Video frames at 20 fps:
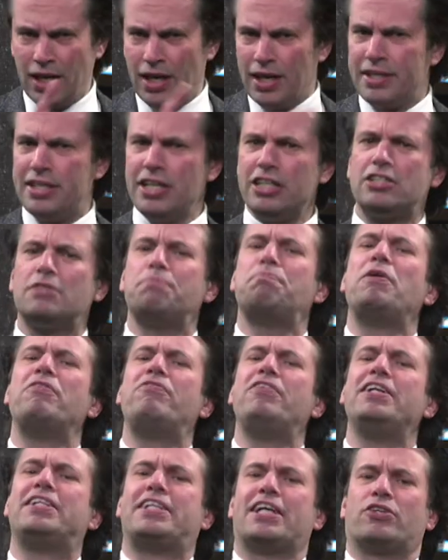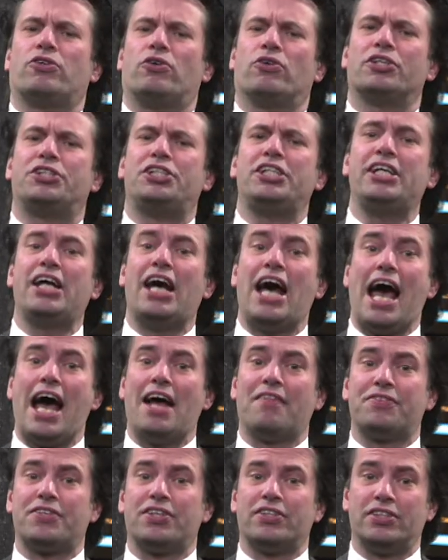This PV technology
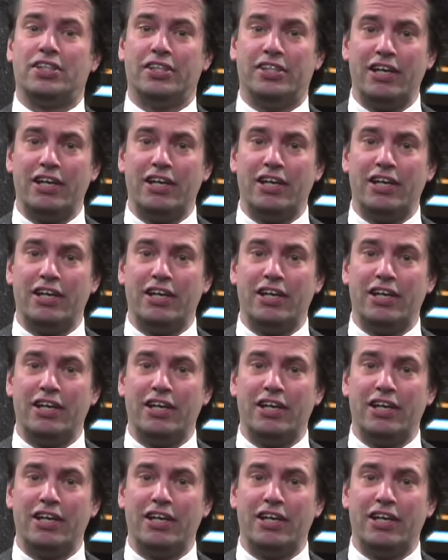and the